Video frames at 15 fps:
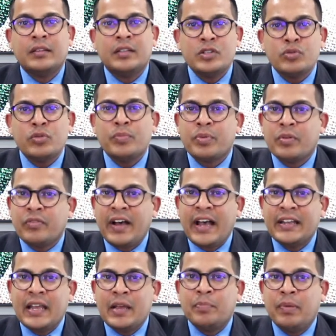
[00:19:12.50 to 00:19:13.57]
This will
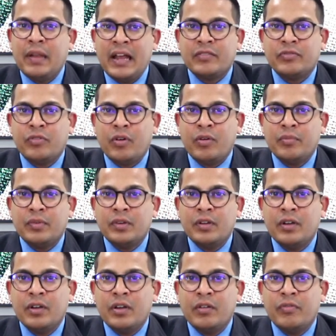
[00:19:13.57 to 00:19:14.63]
provide a platform
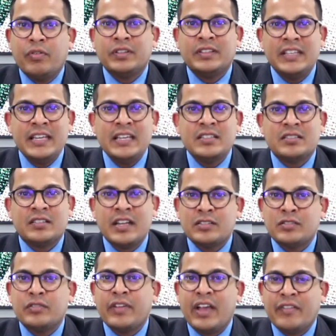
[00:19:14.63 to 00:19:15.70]
for these
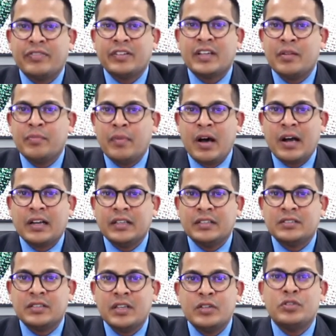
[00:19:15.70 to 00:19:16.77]
rest of Africa
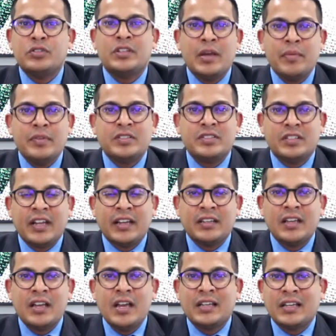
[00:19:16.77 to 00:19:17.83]
markets to demonstrate
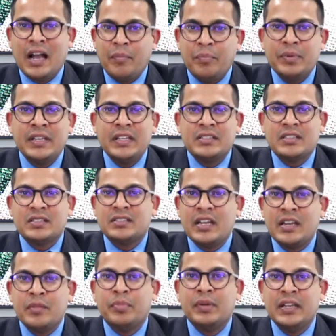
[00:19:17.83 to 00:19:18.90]
company
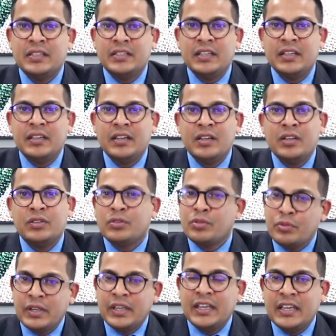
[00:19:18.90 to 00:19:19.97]
sustainability
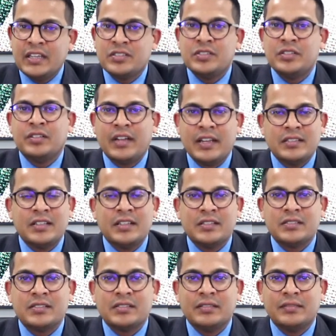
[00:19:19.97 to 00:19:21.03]
through ESG
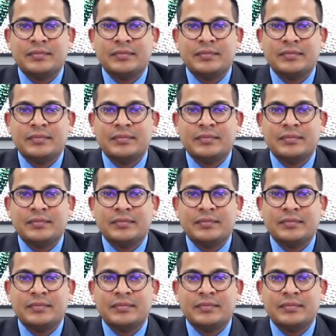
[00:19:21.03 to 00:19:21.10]
ratings.